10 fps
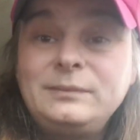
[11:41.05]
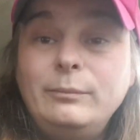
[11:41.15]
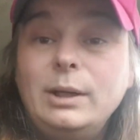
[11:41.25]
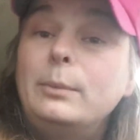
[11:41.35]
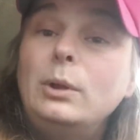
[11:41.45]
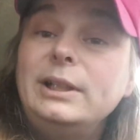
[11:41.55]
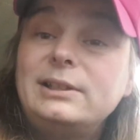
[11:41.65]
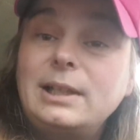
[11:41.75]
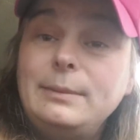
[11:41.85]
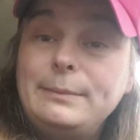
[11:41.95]
My boy
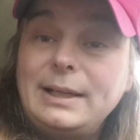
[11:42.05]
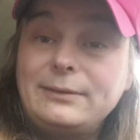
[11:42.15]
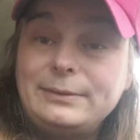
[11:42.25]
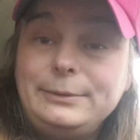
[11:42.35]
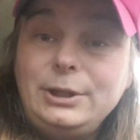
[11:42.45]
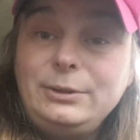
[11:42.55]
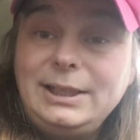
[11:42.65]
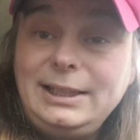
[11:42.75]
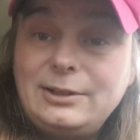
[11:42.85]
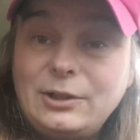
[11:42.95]
is coming back from
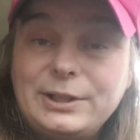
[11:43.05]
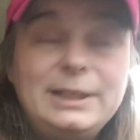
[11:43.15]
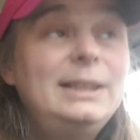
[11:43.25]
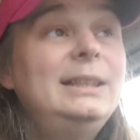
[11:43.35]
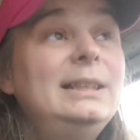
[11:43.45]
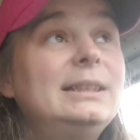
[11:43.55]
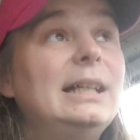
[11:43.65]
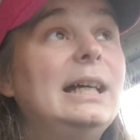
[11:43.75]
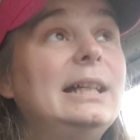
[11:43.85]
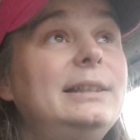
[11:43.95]
uni, Connor,
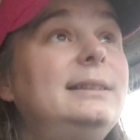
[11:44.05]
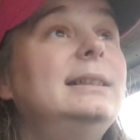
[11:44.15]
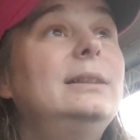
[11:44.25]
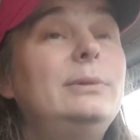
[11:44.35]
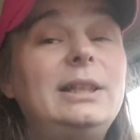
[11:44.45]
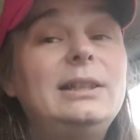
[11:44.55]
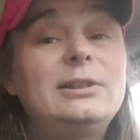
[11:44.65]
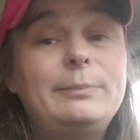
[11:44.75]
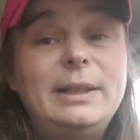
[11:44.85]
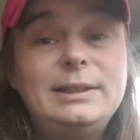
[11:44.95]
and we're going to
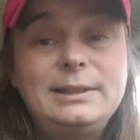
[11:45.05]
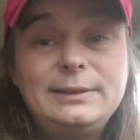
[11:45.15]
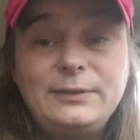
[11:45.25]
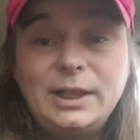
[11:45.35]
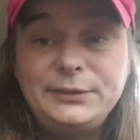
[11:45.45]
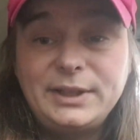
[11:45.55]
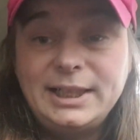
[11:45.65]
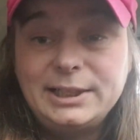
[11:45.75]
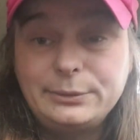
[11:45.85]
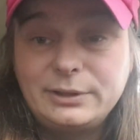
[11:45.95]
spend 5
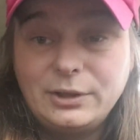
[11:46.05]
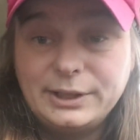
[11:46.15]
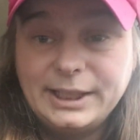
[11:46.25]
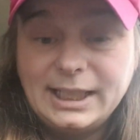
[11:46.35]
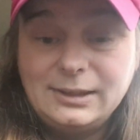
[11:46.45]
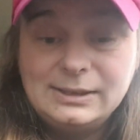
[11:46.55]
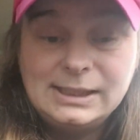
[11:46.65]
days with Connor now.